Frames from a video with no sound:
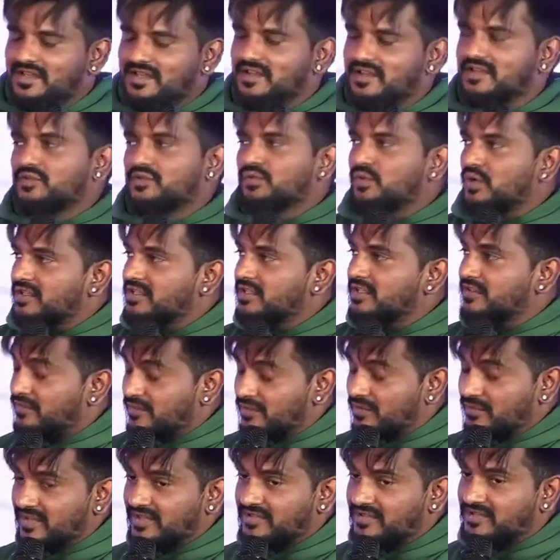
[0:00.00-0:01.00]
That is what this
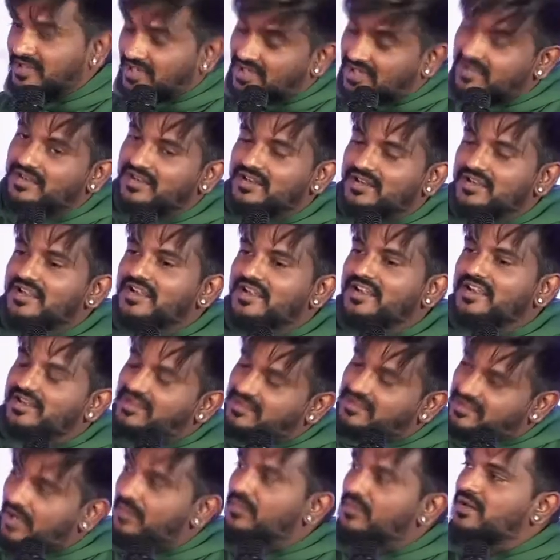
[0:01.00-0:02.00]
film has done in
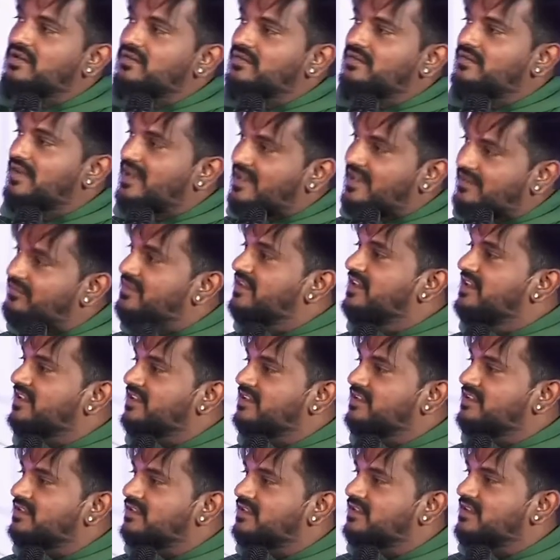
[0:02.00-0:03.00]
Tamil when I did
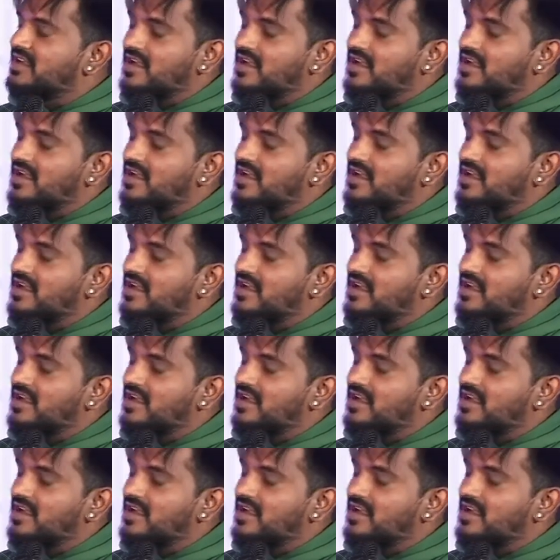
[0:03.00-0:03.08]
it.